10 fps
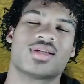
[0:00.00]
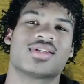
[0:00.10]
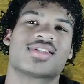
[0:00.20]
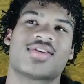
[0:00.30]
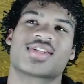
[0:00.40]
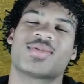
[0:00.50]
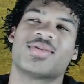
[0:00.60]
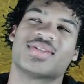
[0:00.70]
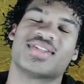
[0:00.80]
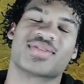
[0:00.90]
to explain with
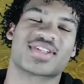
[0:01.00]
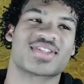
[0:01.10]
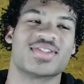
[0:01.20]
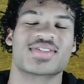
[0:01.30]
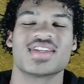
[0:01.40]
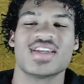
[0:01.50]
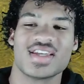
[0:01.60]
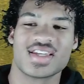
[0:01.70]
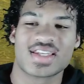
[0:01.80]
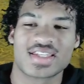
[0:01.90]
the different controls.
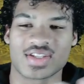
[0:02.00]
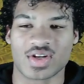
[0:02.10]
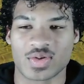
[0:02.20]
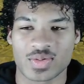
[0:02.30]
You know,